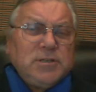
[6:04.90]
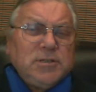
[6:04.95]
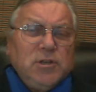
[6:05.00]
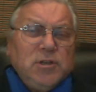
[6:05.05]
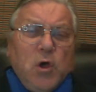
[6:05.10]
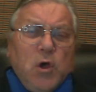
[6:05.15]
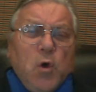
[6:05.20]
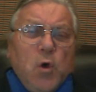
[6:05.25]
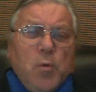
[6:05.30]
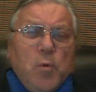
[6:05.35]

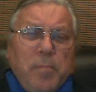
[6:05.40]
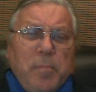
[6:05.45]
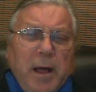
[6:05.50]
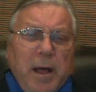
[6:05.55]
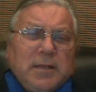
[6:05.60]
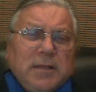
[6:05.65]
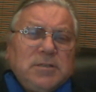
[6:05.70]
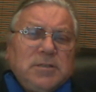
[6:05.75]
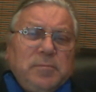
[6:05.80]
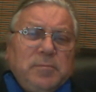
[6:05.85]
no
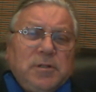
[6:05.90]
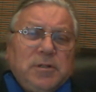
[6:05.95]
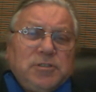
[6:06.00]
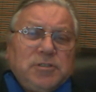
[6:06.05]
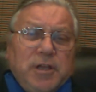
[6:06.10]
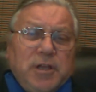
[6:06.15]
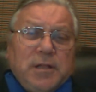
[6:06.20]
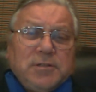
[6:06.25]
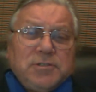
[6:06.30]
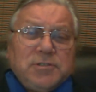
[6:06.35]
possible
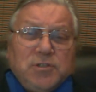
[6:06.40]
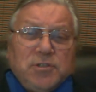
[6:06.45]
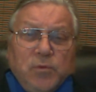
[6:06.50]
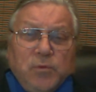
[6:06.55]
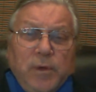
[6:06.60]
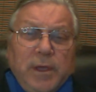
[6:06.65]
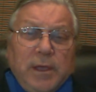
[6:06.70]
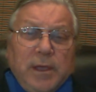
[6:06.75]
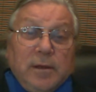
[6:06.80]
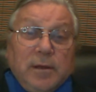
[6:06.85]
chance to
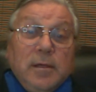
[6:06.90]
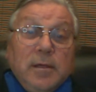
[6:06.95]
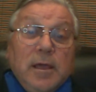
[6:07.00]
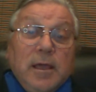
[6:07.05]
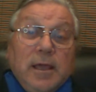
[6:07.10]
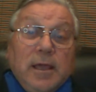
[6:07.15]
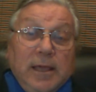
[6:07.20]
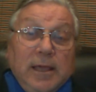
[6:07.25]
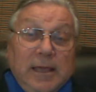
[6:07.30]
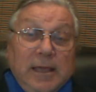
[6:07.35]
win,
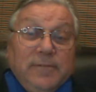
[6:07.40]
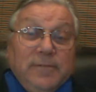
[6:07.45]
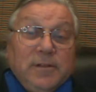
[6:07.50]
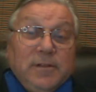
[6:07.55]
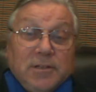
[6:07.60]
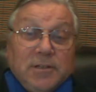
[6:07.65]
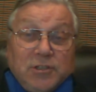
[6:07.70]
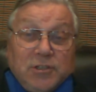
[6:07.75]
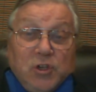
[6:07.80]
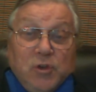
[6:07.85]
even
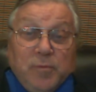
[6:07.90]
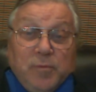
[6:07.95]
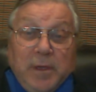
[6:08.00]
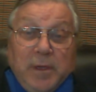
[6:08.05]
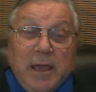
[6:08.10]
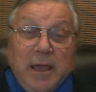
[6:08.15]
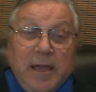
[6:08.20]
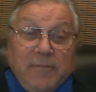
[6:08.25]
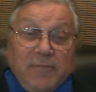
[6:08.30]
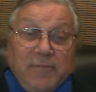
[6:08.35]

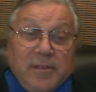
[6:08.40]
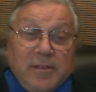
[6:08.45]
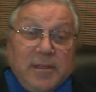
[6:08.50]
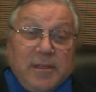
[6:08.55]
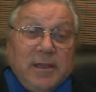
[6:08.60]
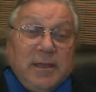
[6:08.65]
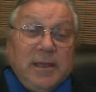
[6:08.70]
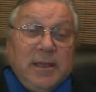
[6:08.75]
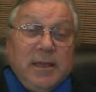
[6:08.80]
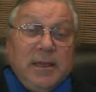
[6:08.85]
assuming
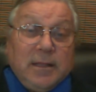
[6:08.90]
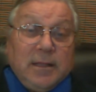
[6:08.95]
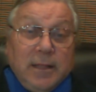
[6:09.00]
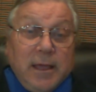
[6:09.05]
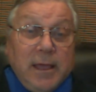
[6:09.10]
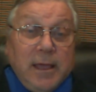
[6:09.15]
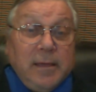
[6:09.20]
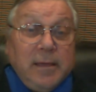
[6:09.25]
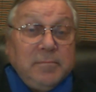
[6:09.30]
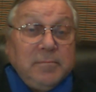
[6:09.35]
everything he
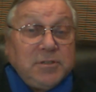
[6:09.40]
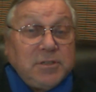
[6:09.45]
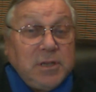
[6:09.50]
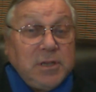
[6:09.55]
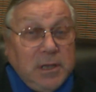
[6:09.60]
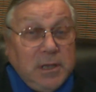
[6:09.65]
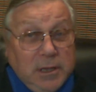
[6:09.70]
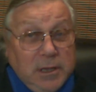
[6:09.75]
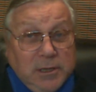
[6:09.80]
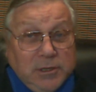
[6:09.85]
claims
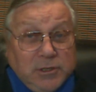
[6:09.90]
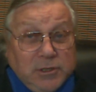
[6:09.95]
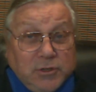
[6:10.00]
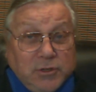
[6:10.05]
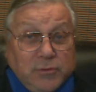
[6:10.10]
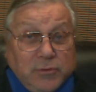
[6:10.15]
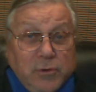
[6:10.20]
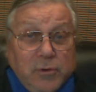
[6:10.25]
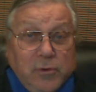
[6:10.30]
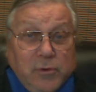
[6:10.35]
is
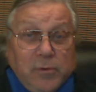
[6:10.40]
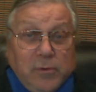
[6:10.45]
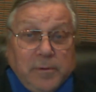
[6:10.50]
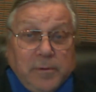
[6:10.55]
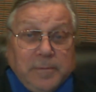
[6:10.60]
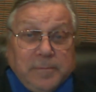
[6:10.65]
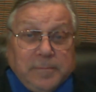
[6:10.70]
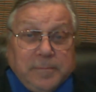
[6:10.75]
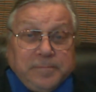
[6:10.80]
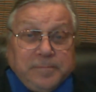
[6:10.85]
true.
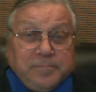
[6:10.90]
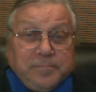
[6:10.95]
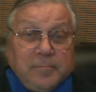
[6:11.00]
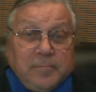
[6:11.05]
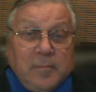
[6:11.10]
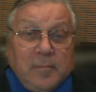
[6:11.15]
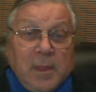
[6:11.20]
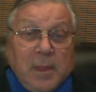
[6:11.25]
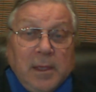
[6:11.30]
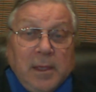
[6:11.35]

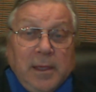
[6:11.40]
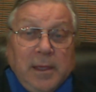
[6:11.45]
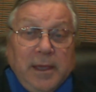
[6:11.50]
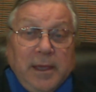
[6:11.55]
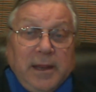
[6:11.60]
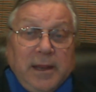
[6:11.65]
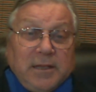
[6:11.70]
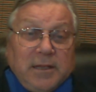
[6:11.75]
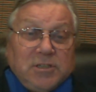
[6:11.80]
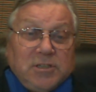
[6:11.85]

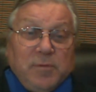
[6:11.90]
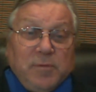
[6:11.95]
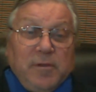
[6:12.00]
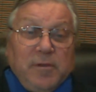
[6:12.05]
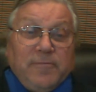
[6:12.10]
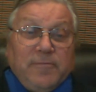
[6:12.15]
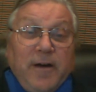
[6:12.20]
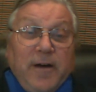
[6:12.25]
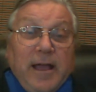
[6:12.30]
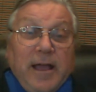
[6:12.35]
It has to be
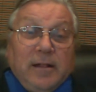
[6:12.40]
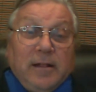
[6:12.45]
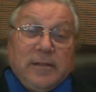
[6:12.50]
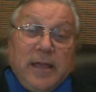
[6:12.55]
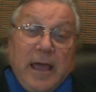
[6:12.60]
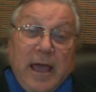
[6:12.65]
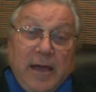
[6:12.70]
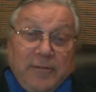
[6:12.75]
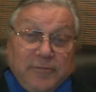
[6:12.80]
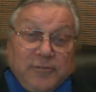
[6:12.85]
filed
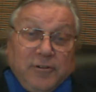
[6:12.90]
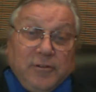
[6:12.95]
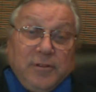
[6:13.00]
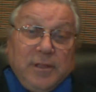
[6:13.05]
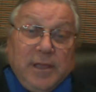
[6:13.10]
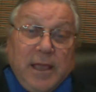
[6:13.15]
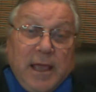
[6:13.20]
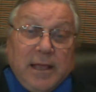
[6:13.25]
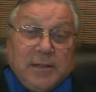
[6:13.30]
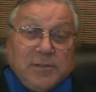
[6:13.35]
after
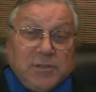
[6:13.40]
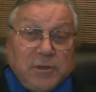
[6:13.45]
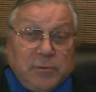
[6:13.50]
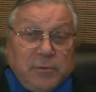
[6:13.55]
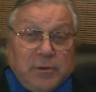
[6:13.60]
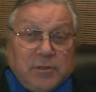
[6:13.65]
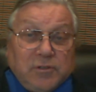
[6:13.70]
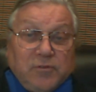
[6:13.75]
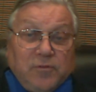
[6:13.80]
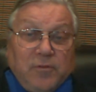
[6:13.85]
the answer
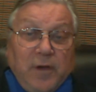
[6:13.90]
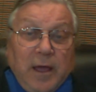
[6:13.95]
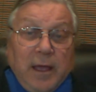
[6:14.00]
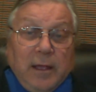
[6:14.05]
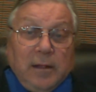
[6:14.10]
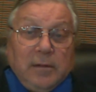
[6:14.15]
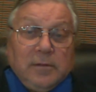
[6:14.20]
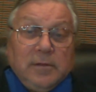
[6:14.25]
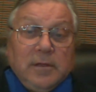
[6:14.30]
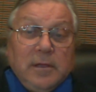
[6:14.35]
is
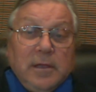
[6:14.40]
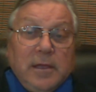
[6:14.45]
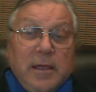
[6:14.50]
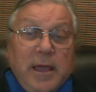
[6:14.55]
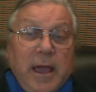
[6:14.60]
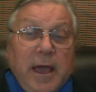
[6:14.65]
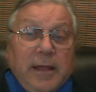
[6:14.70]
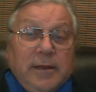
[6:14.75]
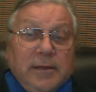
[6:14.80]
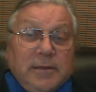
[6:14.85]
filed,
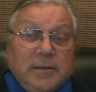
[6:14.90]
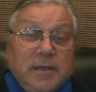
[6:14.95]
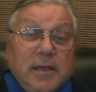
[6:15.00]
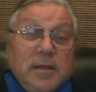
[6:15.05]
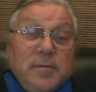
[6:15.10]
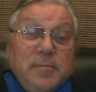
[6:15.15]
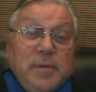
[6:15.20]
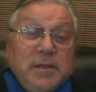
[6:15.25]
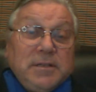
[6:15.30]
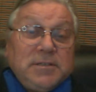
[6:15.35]
and it
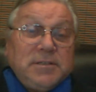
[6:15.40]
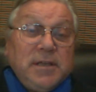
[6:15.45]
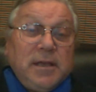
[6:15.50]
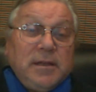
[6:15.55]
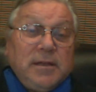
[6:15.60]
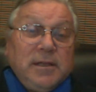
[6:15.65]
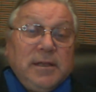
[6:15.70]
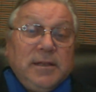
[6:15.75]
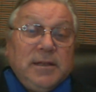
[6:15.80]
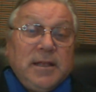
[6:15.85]
can be
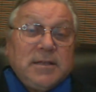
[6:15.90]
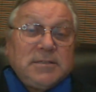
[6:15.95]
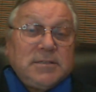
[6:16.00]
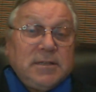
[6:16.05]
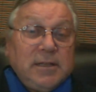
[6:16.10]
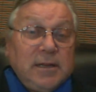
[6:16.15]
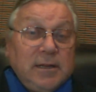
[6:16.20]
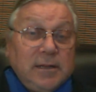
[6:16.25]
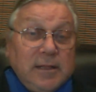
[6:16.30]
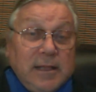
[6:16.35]
set in as
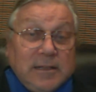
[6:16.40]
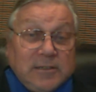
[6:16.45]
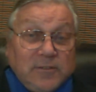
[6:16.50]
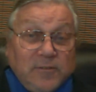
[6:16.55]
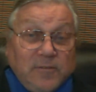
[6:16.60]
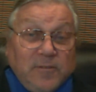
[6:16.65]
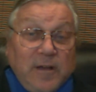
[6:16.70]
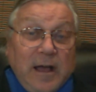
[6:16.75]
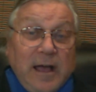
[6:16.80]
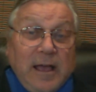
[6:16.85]
little as
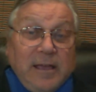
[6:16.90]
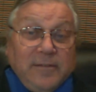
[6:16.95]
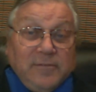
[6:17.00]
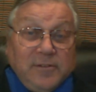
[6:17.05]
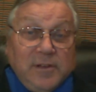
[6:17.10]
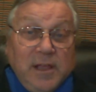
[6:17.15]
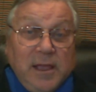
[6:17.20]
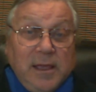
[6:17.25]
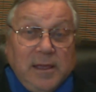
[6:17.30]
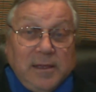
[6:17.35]
5
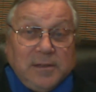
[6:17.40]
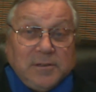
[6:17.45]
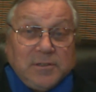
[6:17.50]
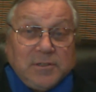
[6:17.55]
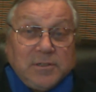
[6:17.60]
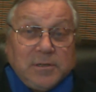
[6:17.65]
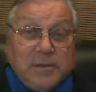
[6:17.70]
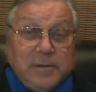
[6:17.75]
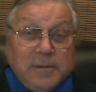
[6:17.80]
days.